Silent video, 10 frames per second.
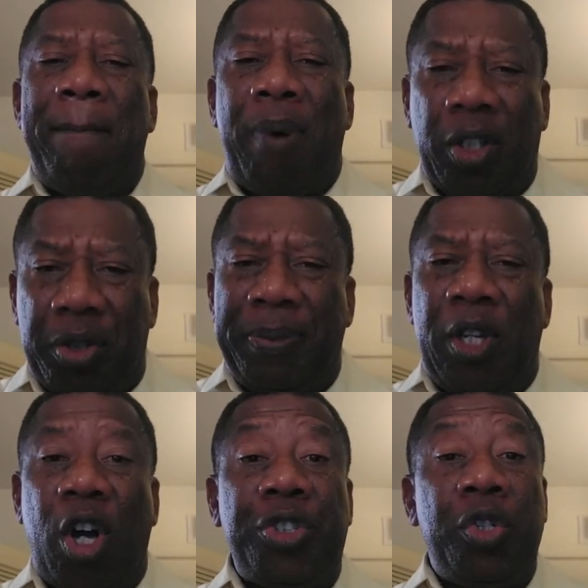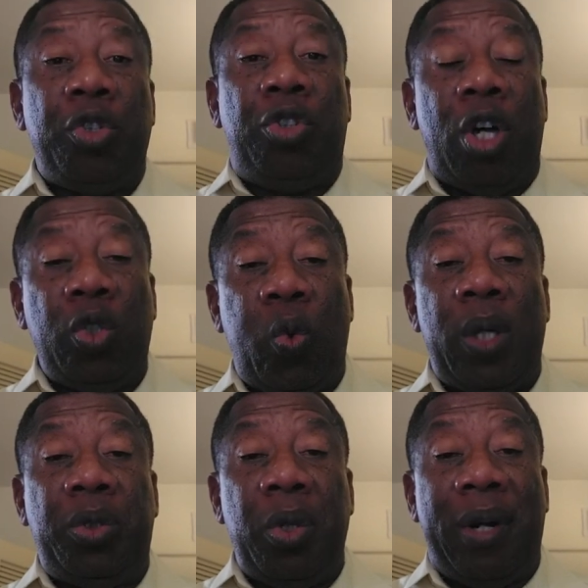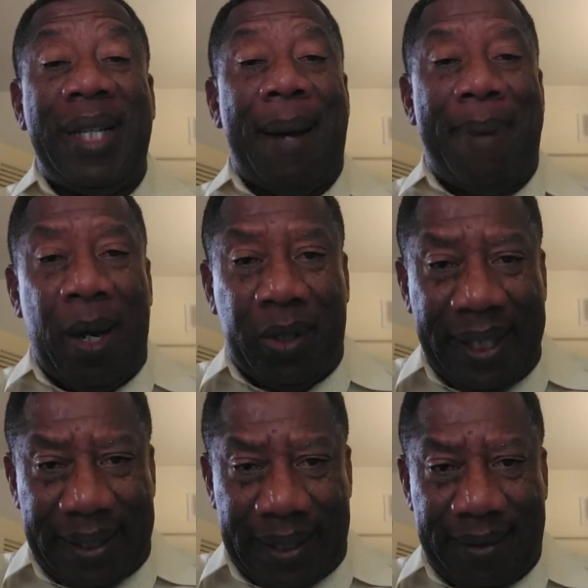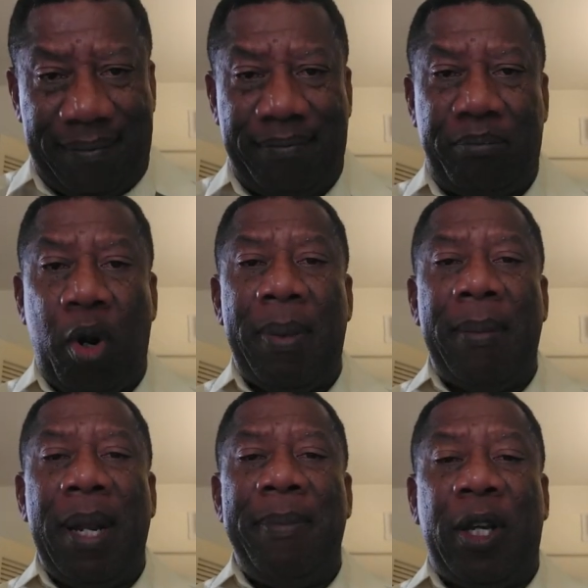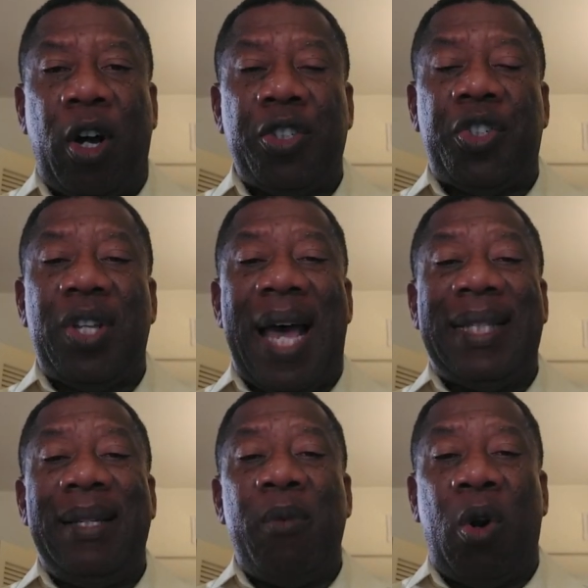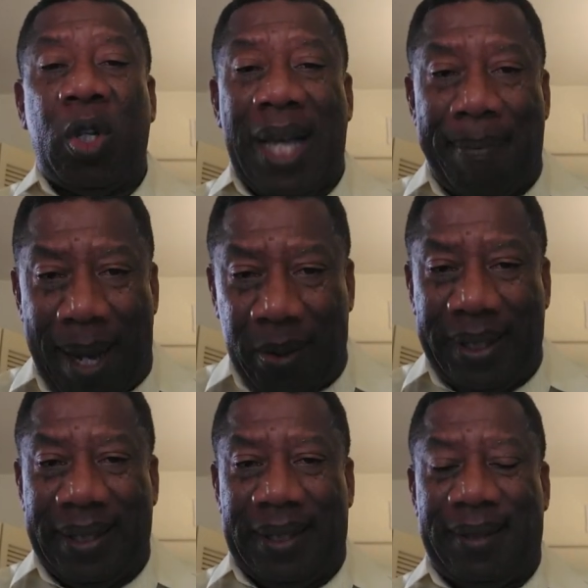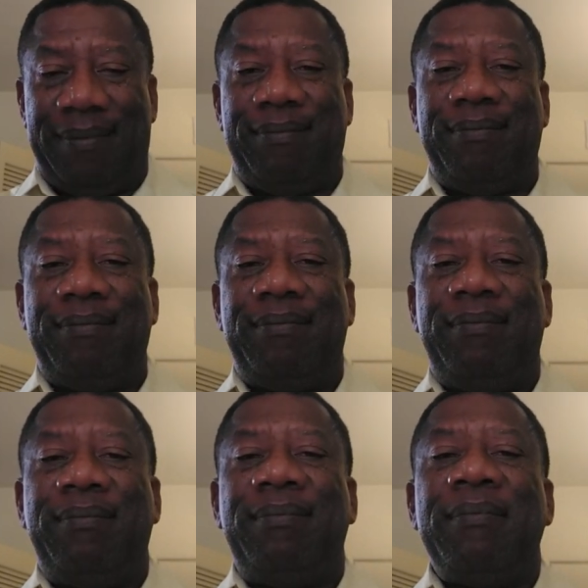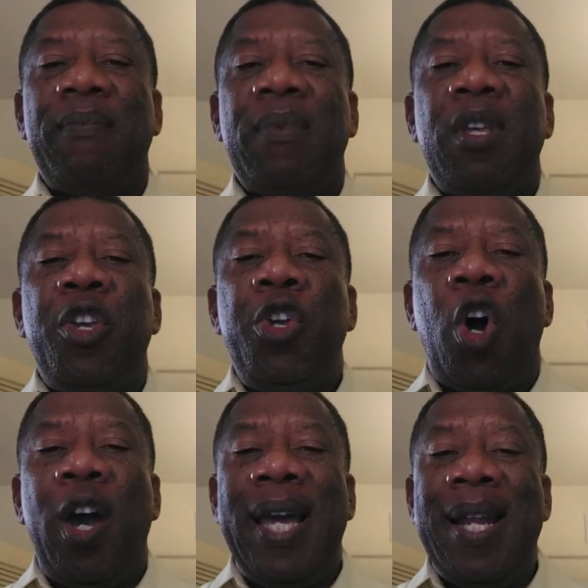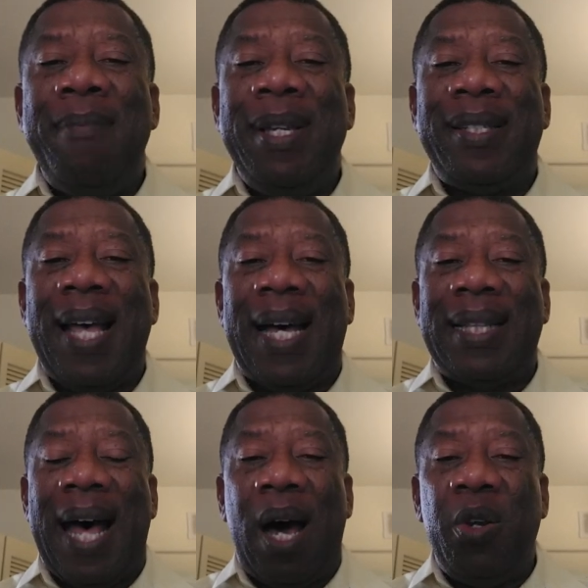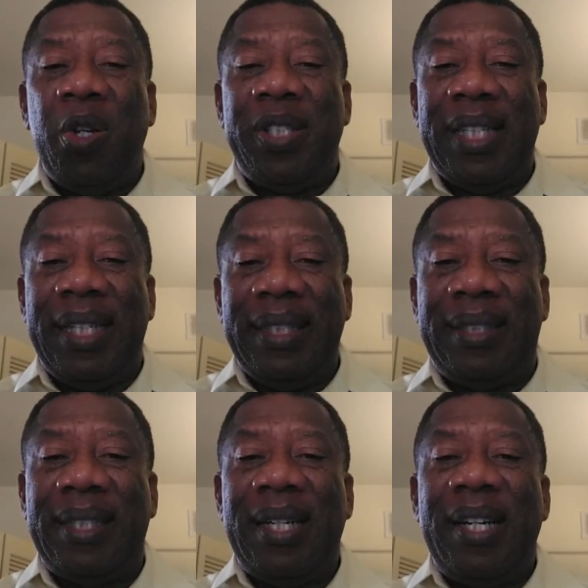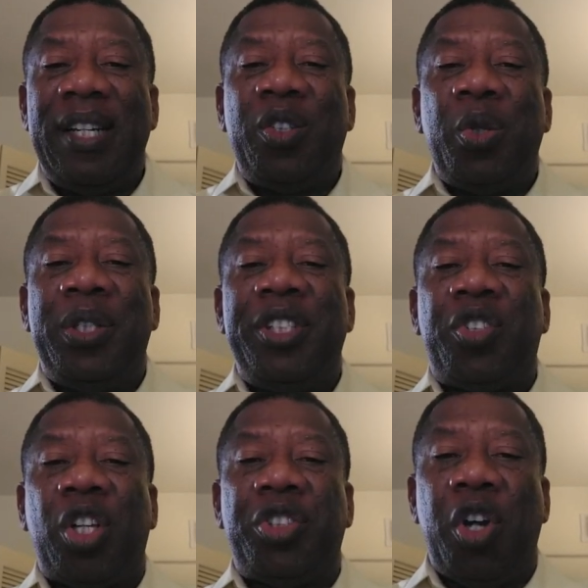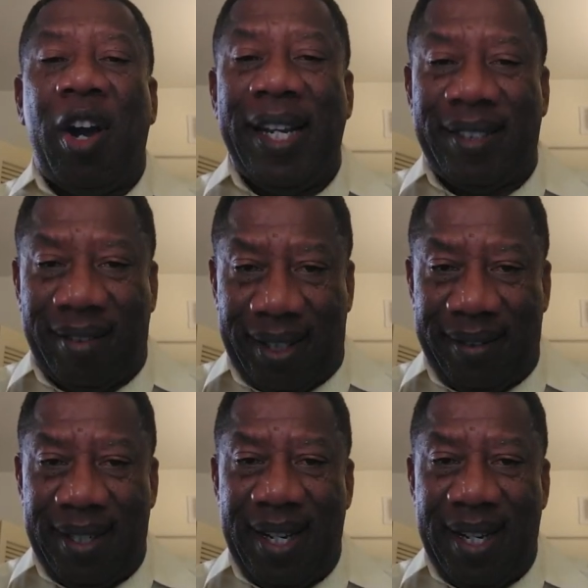But because you don't want to read about it, probably because an Igbo wrote about it, your enemies are now using it to distort your history.